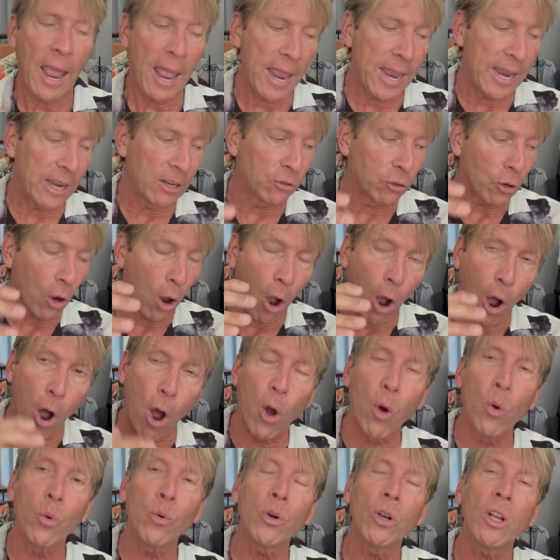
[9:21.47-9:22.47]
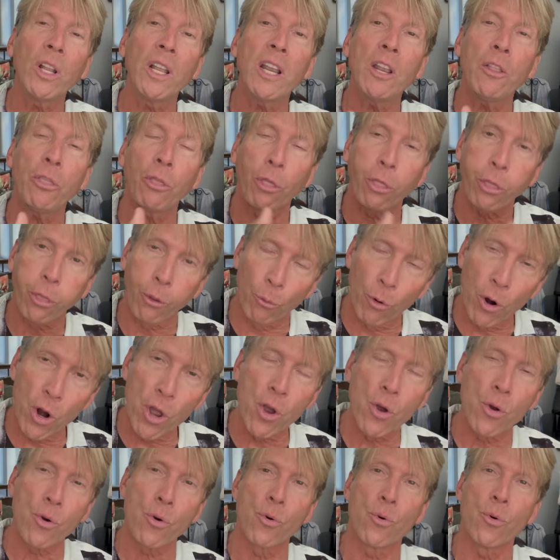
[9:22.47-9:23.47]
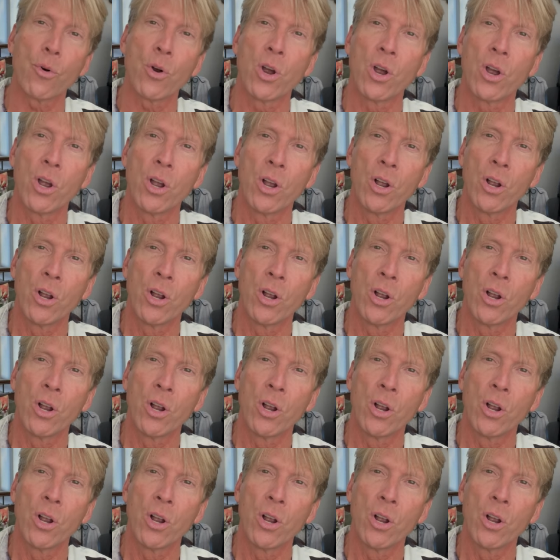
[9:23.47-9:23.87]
is only through